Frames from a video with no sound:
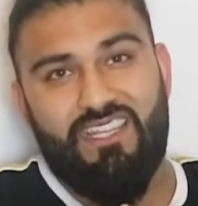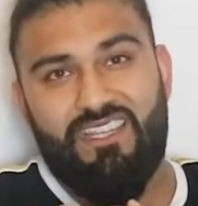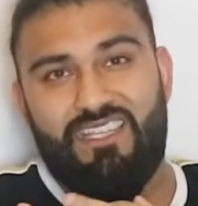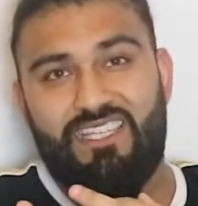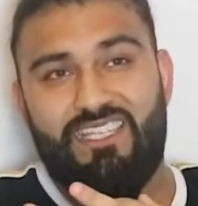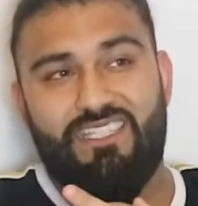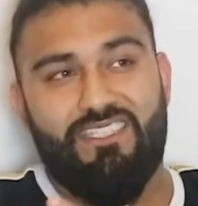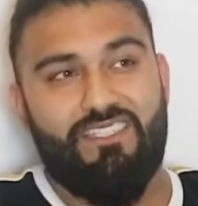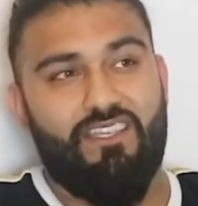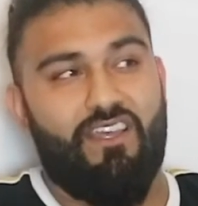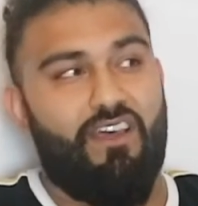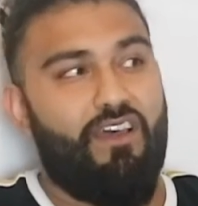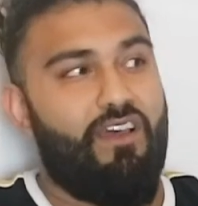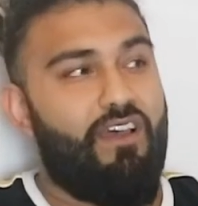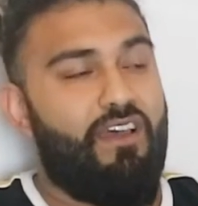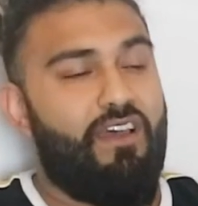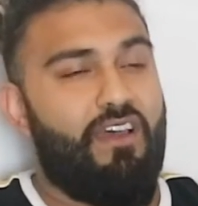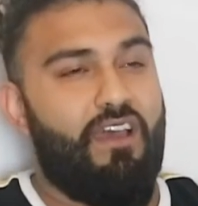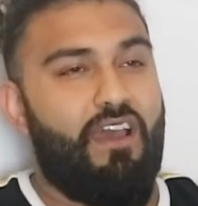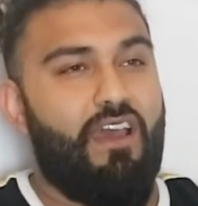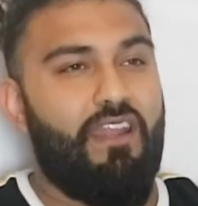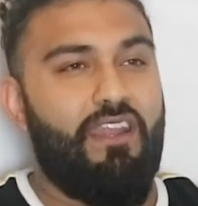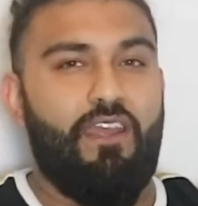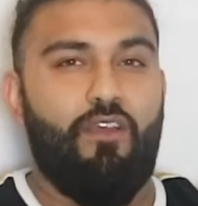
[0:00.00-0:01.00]
These are
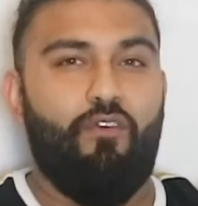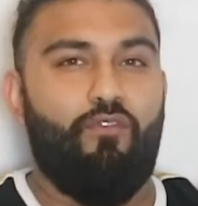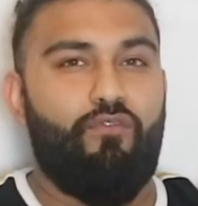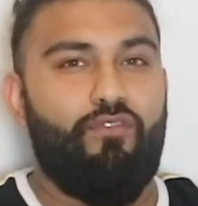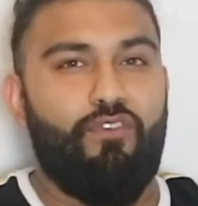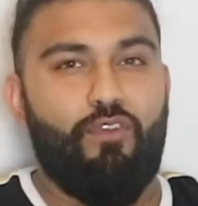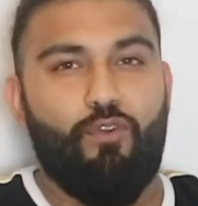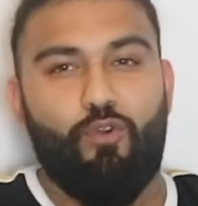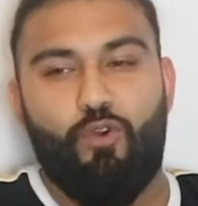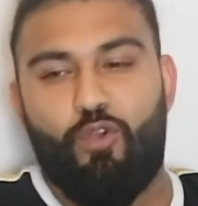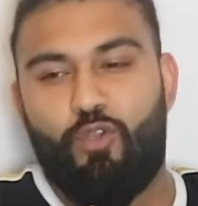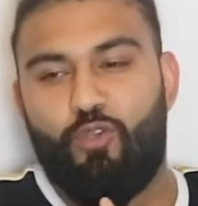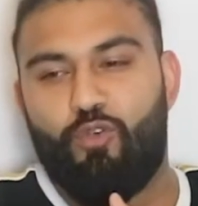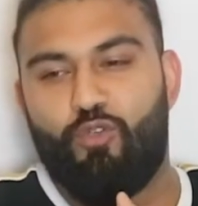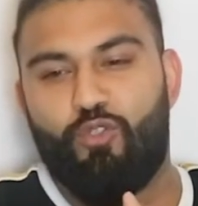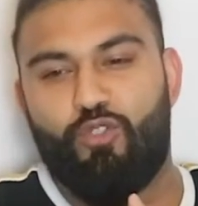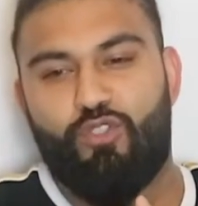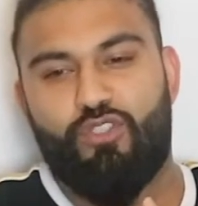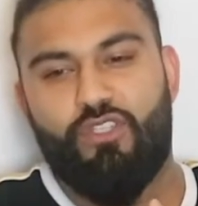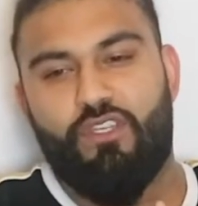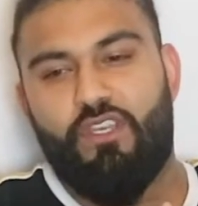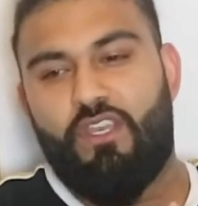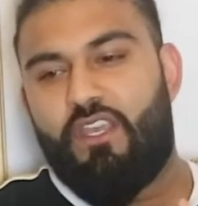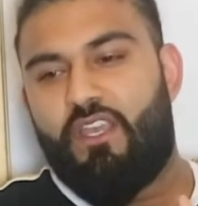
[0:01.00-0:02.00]
unhealthy
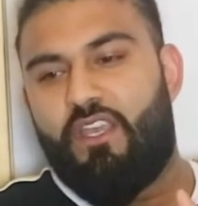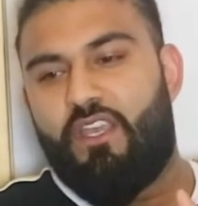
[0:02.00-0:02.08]
oils.